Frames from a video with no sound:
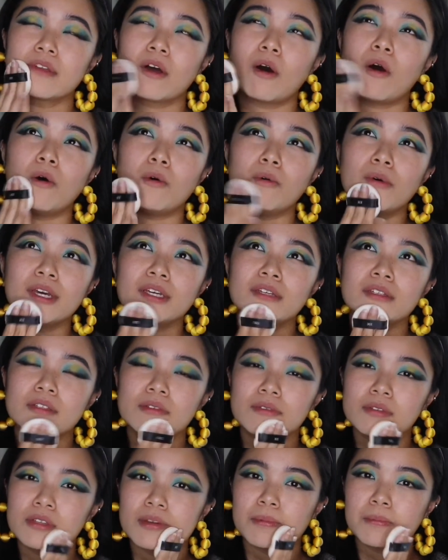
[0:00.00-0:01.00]
always
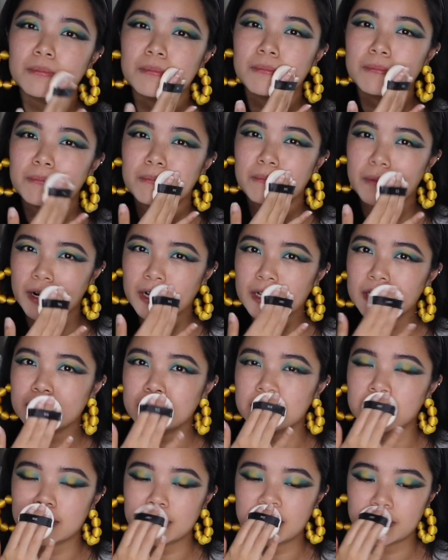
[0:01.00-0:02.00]
use the
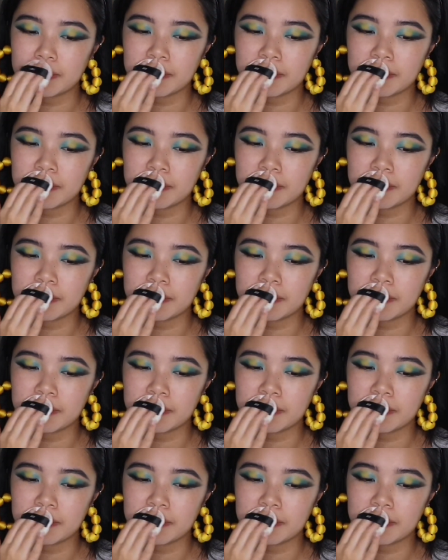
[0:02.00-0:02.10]
brush,